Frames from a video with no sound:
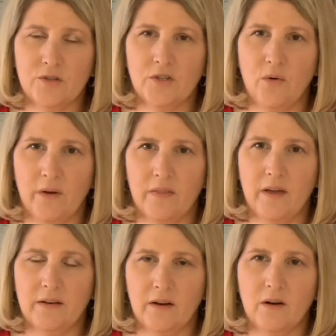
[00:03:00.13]
showing
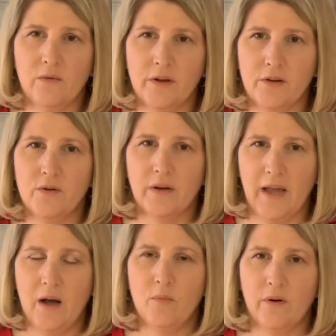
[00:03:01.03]
that not only are you a
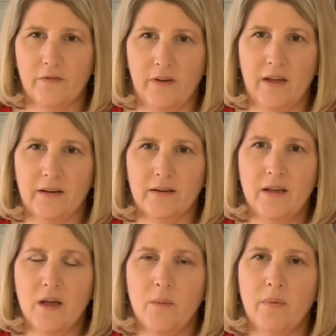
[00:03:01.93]
cowboy fan,
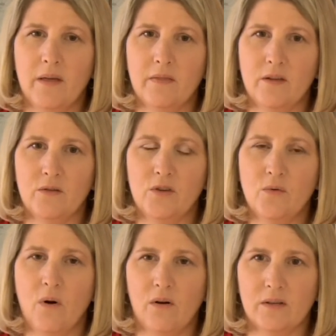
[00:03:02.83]
but that
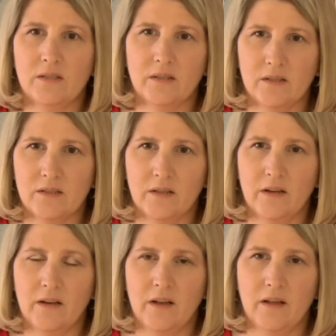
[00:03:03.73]
you are a citizen
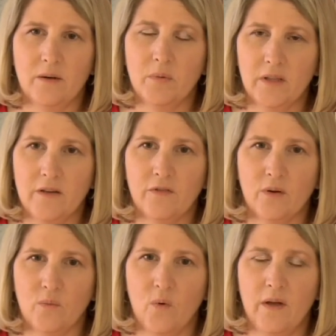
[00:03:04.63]
and, and a believer
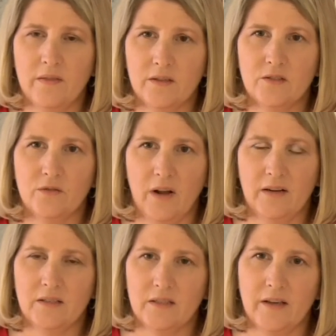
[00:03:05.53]
in what this
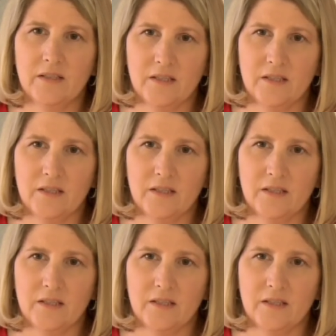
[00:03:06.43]
United States